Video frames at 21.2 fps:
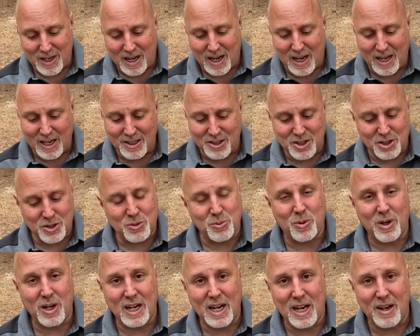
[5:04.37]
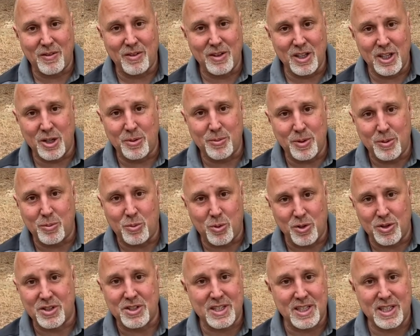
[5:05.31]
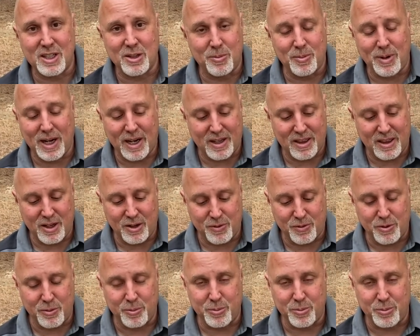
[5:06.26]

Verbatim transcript: I just want to have a little bit more steel back there for